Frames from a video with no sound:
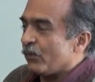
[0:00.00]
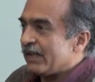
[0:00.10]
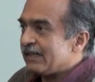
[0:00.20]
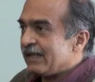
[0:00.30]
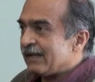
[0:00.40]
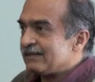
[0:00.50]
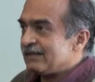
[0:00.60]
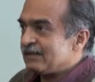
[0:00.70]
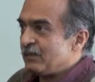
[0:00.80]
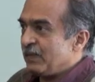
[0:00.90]
When they
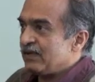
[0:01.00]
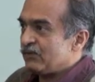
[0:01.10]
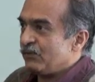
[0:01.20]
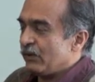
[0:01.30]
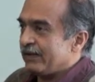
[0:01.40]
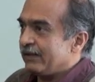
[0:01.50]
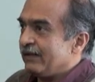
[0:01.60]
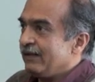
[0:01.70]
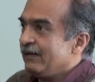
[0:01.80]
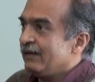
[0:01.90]
resist
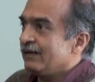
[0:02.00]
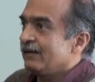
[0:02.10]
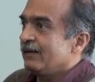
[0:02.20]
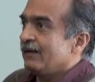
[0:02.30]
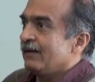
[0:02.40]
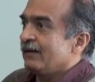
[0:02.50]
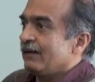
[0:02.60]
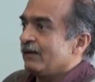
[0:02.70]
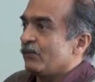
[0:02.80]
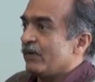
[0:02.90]
peacefully,
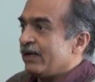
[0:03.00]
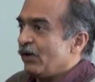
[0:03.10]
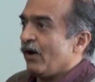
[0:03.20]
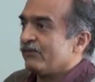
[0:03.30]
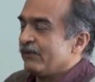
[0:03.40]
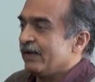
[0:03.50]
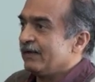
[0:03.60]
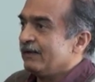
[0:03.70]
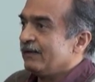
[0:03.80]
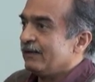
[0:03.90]
very
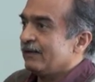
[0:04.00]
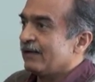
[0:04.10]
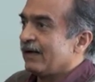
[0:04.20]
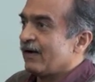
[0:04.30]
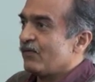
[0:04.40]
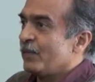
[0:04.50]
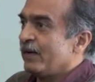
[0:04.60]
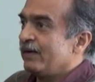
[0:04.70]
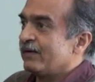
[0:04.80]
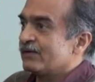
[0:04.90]
often the
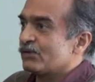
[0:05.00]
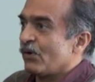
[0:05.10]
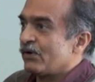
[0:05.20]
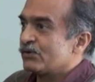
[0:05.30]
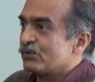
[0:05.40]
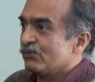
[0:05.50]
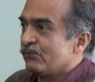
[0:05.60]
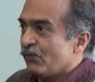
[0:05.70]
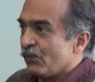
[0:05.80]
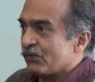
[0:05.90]
government resorts to
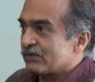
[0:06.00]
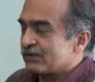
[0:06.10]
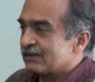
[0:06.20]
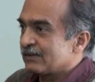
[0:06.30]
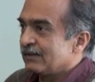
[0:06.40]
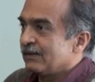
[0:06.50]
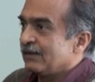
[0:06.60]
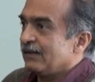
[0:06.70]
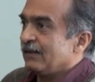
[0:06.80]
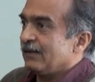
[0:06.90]
force.
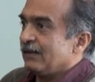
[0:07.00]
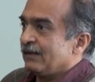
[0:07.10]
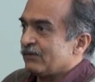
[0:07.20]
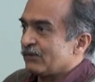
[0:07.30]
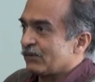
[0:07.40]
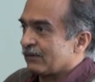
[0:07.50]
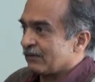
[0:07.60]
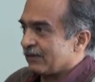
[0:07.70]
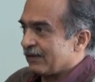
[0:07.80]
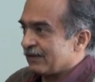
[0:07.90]
So
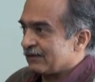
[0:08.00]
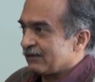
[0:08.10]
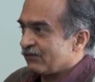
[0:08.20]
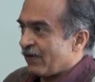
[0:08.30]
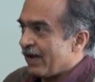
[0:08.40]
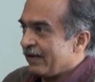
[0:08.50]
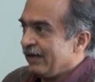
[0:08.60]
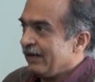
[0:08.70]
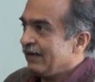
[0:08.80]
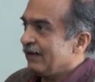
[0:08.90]
there is
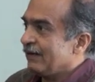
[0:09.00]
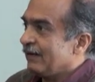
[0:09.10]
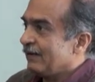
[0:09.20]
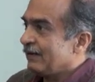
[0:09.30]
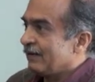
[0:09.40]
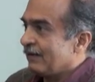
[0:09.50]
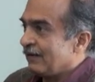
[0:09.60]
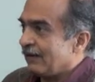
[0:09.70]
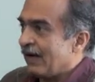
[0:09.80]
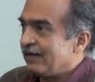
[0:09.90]
firing
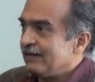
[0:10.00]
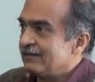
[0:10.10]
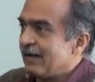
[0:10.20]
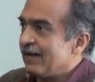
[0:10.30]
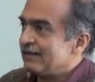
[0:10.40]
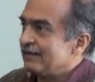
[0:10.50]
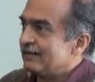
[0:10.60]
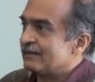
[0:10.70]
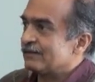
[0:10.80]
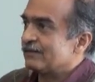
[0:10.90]
lathi
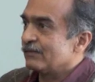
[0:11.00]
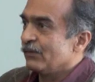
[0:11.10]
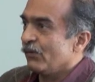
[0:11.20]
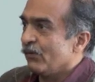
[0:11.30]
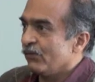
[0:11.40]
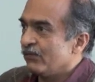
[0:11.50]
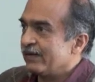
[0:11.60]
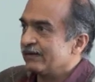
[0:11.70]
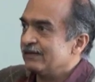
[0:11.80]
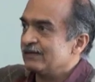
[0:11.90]
charges
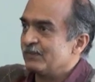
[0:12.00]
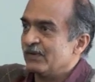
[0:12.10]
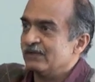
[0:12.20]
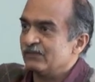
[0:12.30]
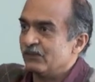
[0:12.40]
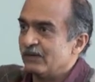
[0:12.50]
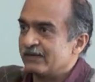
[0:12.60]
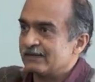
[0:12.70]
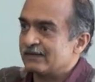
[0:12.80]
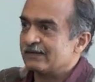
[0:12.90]
over this peaceful
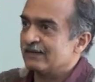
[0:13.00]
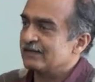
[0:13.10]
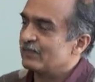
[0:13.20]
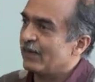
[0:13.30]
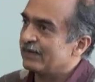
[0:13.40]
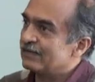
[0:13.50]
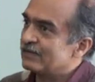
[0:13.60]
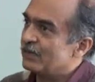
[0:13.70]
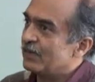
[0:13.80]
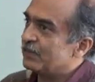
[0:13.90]
resistance by
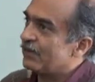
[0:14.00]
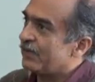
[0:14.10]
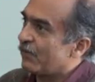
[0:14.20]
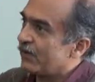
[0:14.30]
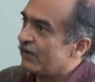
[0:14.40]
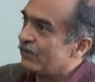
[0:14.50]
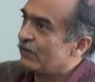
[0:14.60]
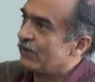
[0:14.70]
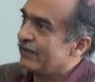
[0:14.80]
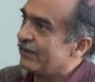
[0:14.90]
these people in order
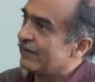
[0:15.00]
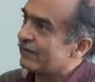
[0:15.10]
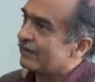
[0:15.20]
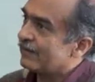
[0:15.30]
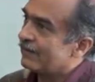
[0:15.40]
to clear